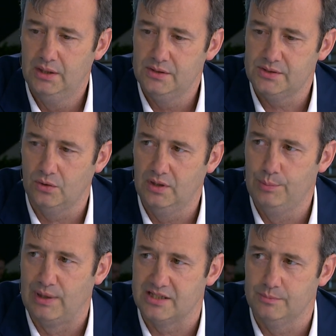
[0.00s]
So
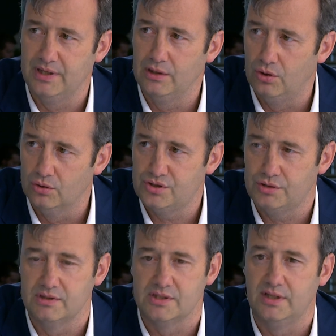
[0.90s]
Libra hasn't been launched,
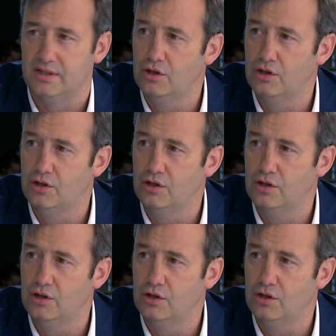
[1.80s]
there isn't a